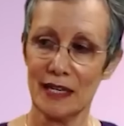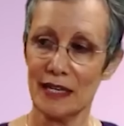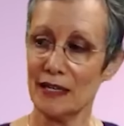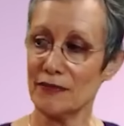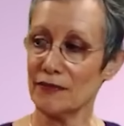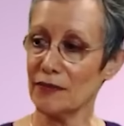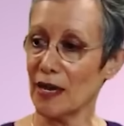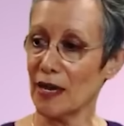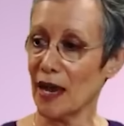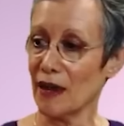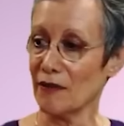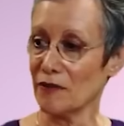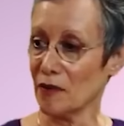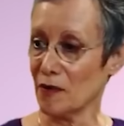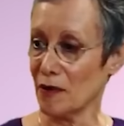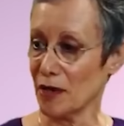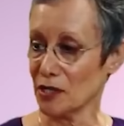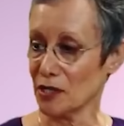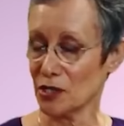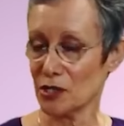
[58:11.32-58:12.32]
If you have
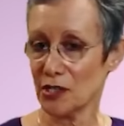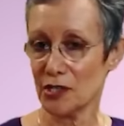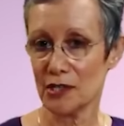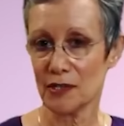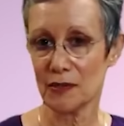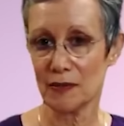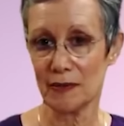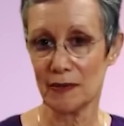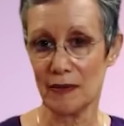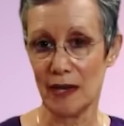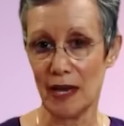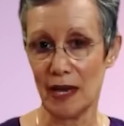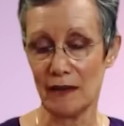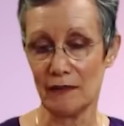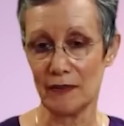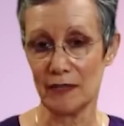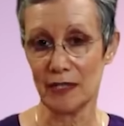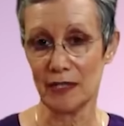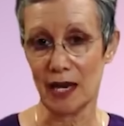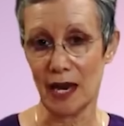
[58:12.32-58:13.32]
questions, we will
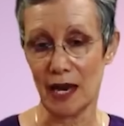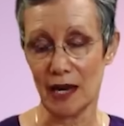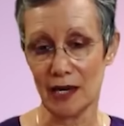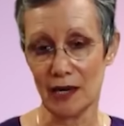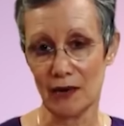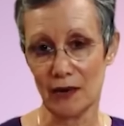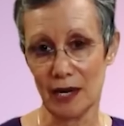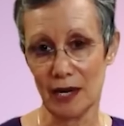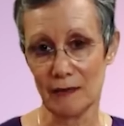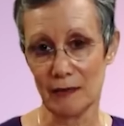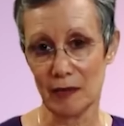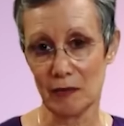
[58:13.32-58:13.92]
have a diagram